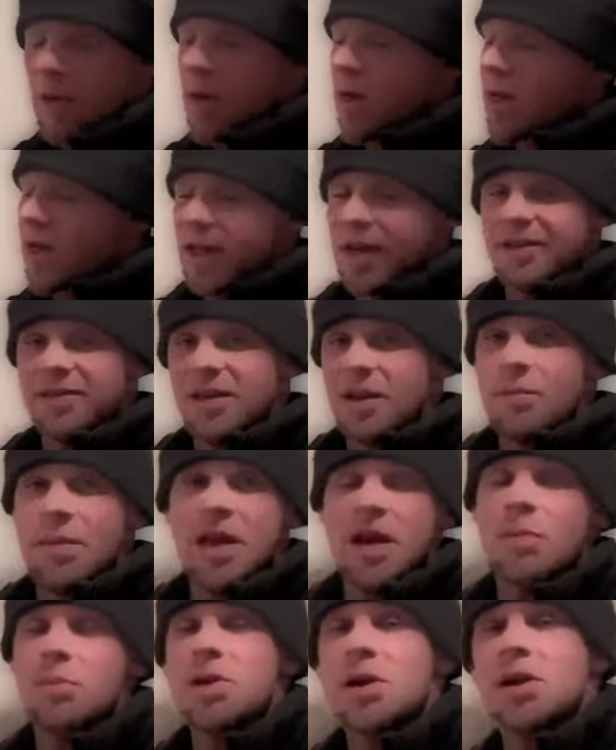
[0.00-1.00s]
Like I said, it may
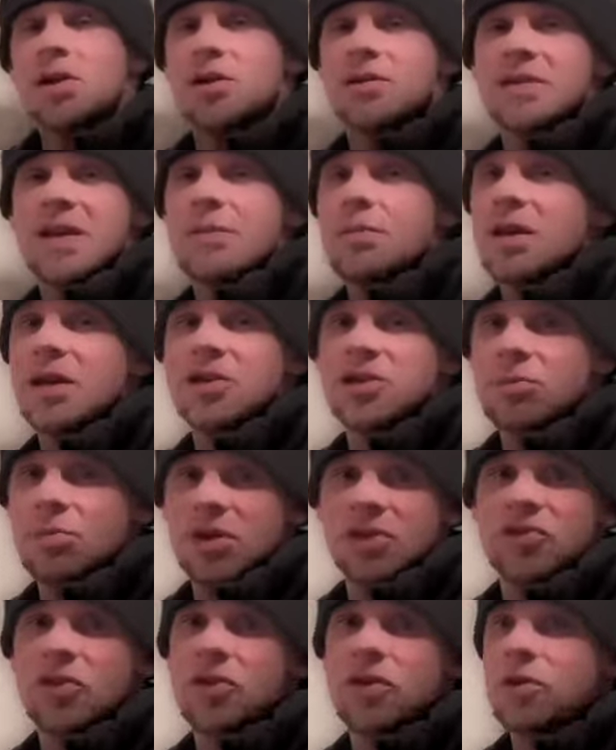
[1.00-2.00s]
not be on your examination, but
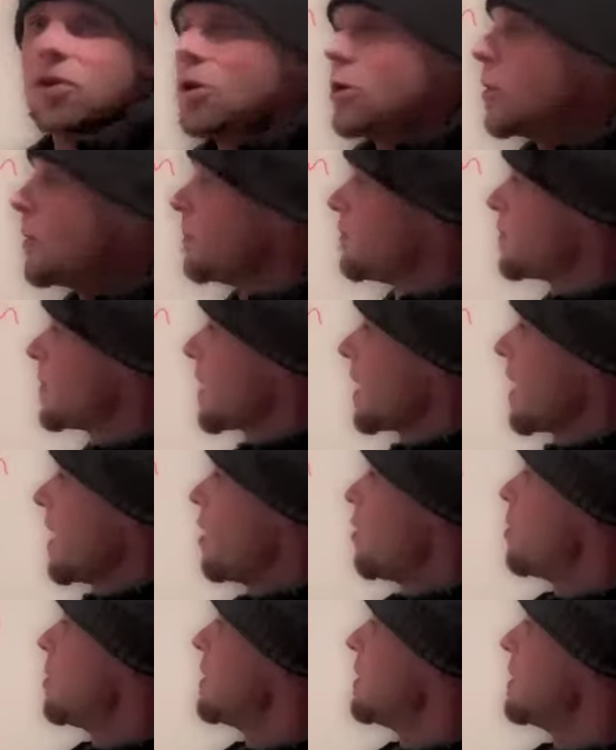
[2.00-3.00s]
it's good to know. How
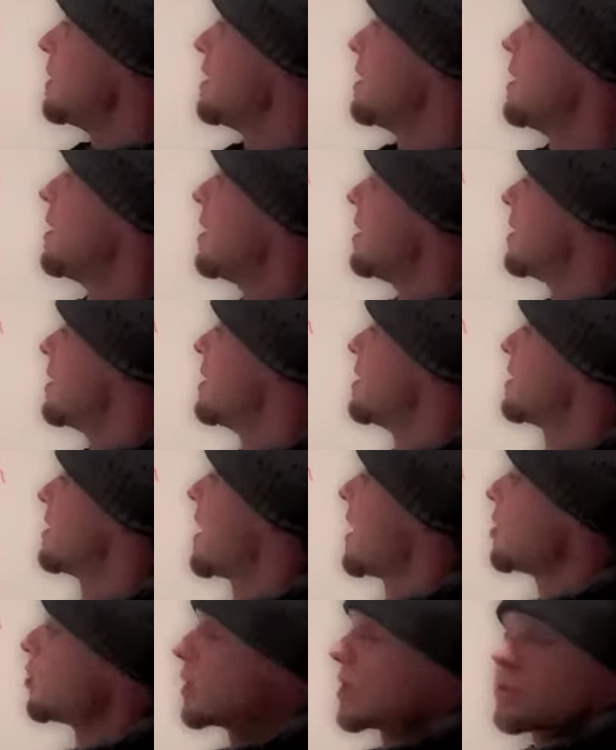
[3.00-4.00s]
many
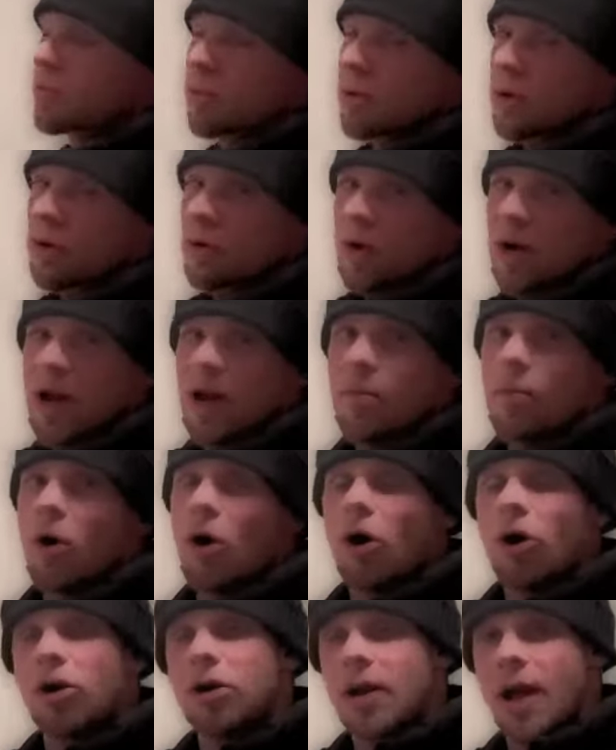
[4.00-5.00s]
calories per gram
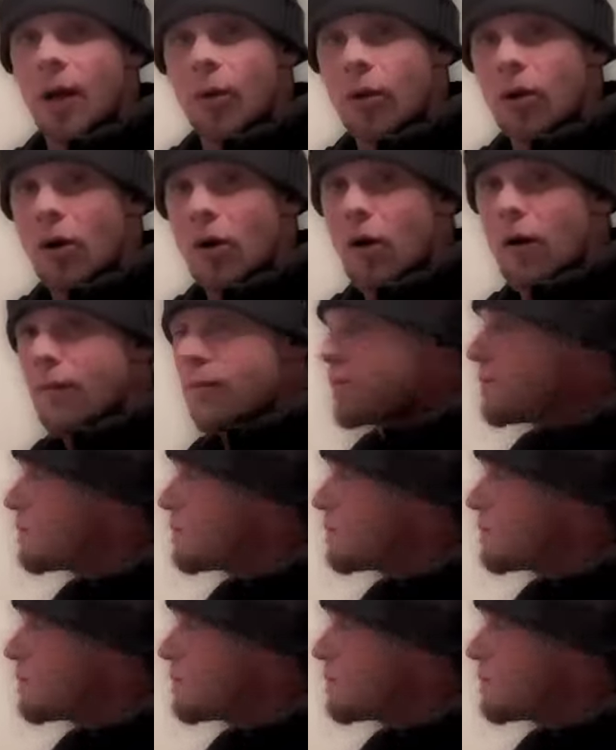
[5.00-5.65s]
are in alcohol?